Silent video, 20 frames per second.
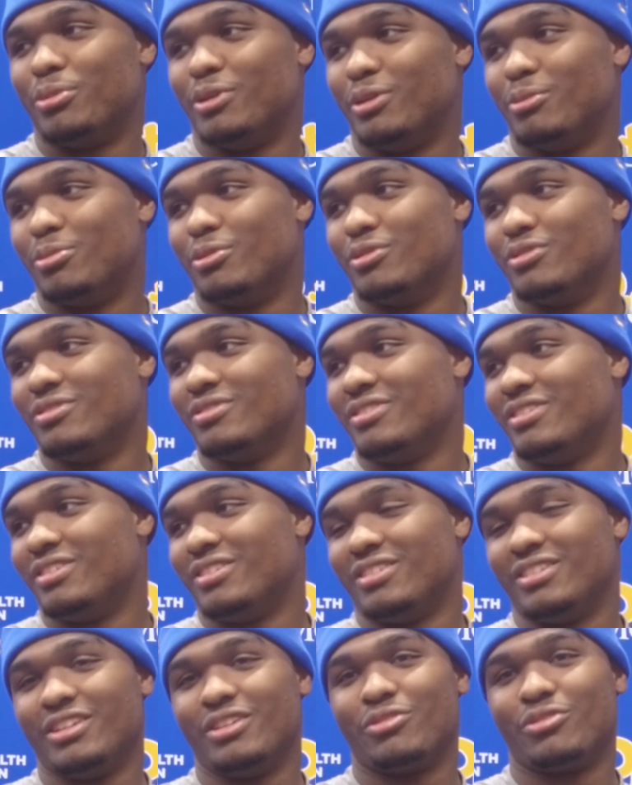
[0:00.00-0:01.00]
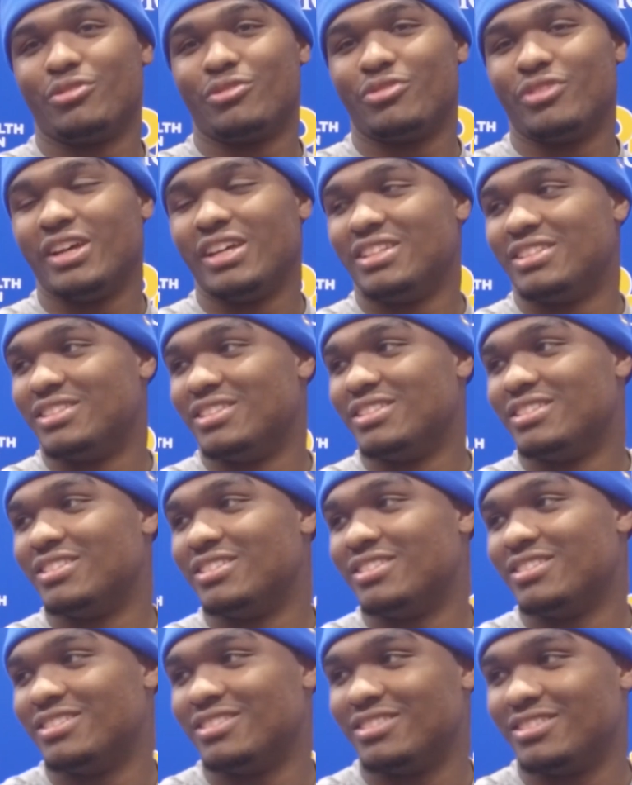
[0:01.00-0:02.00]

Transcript: people, mm-hmm. different faces.